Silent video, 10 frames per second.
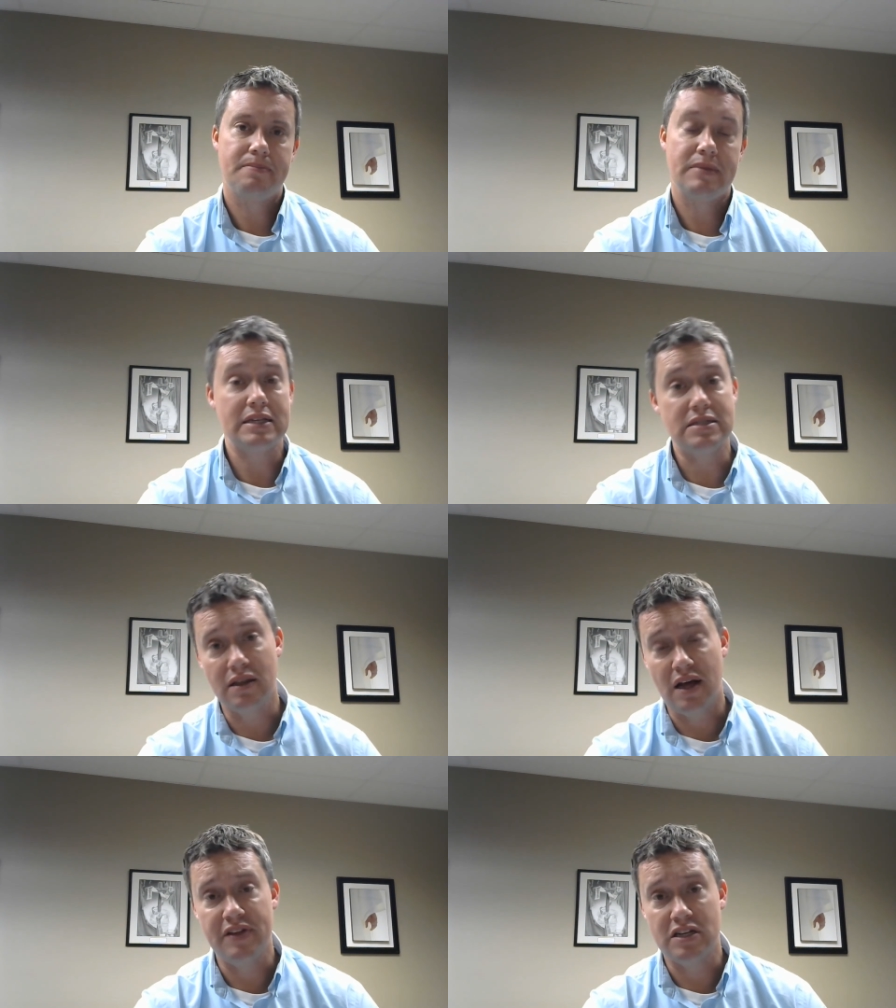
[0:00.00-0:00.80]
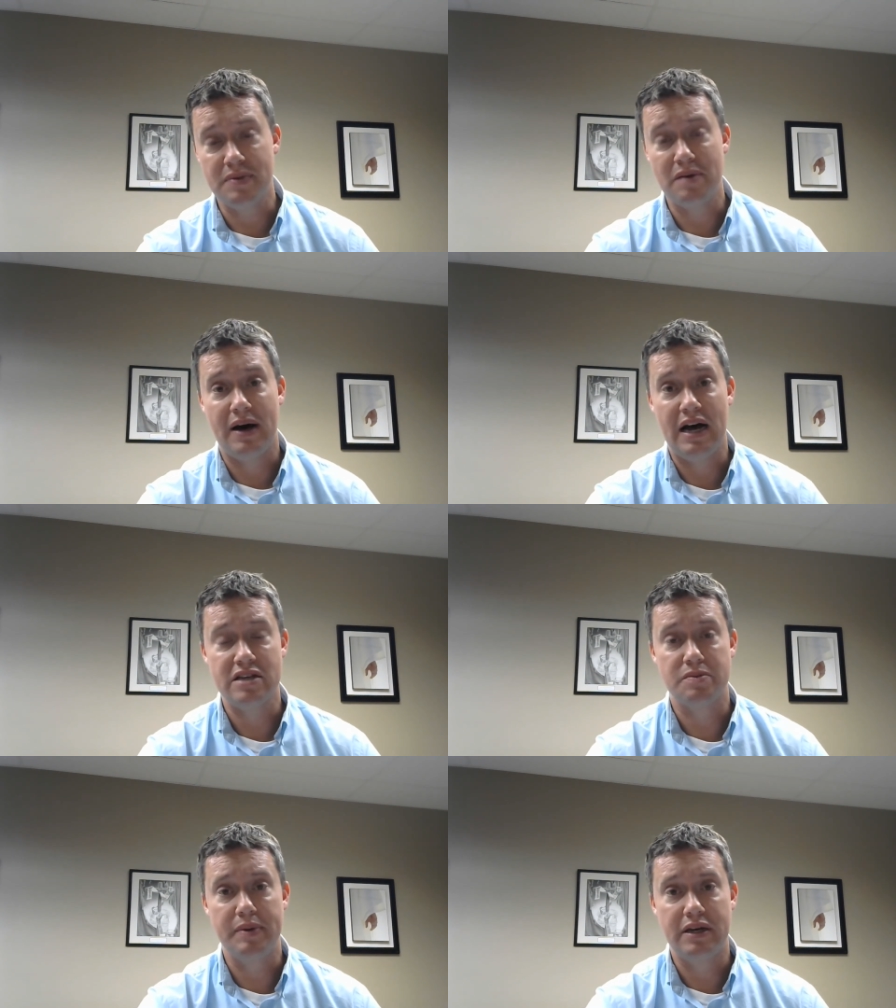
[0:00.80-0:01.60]
That's the love that is made
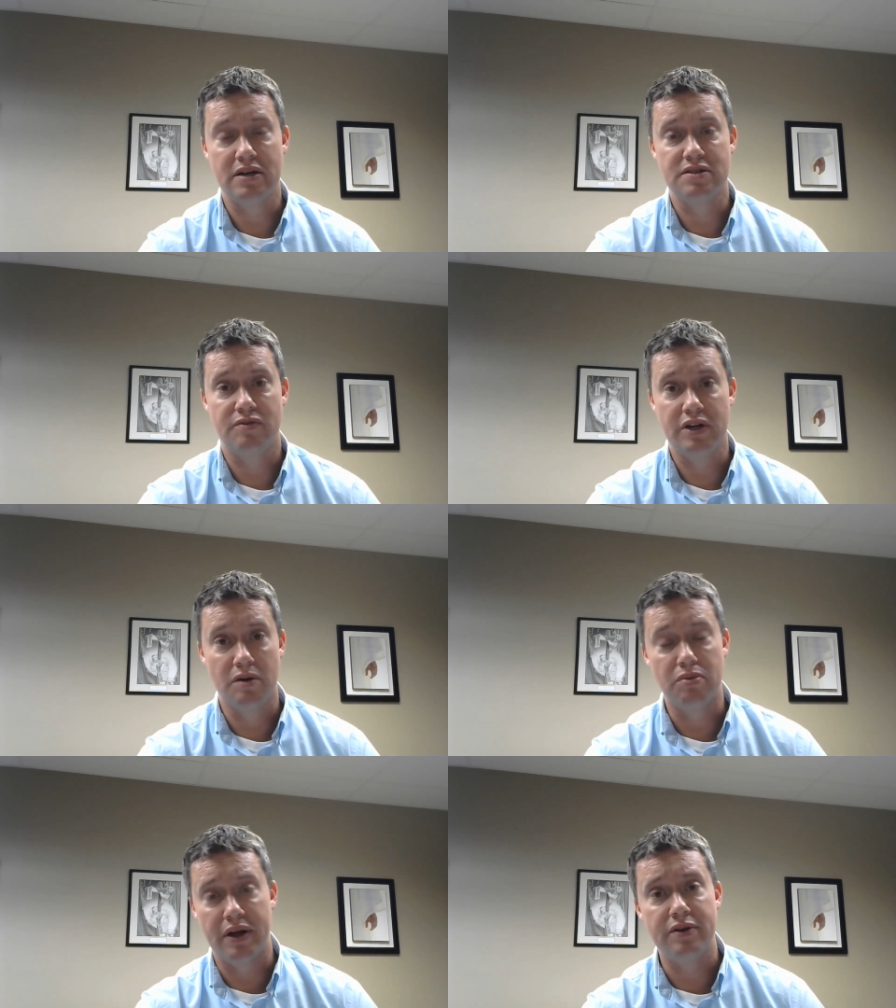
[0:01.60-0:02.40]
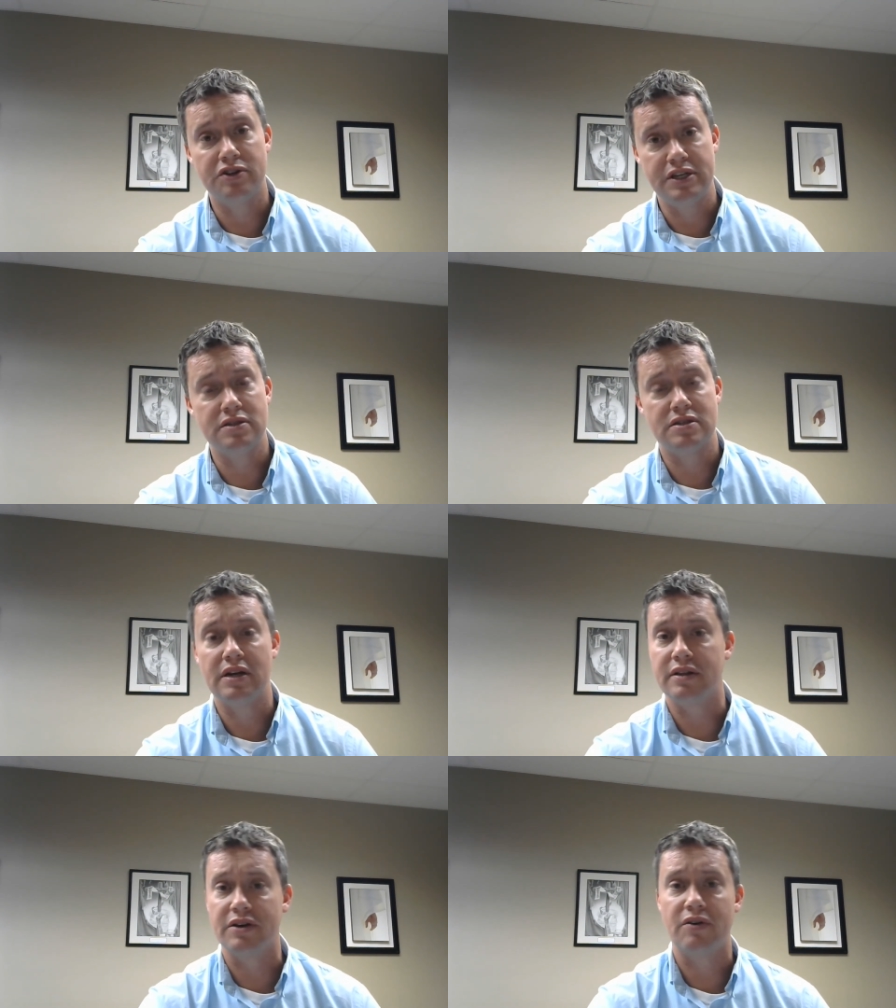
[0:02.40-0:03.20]
possible because of what your brother Jesus
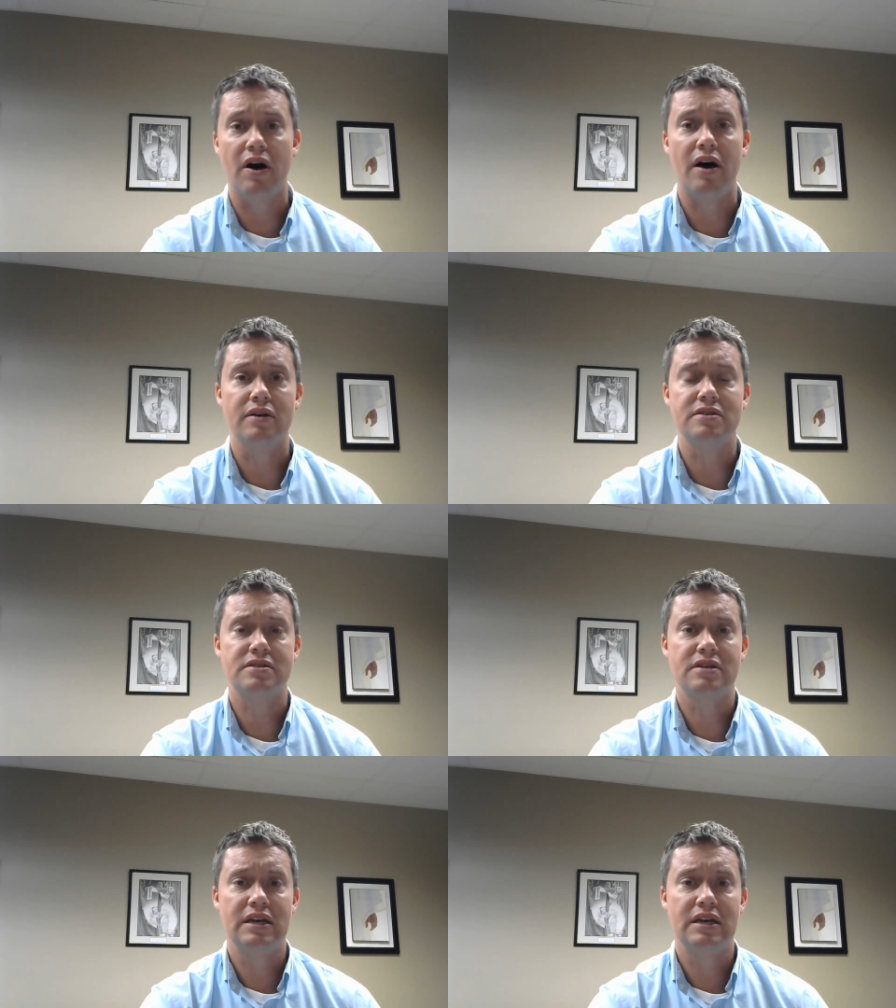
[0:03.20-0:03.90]
did on the cross.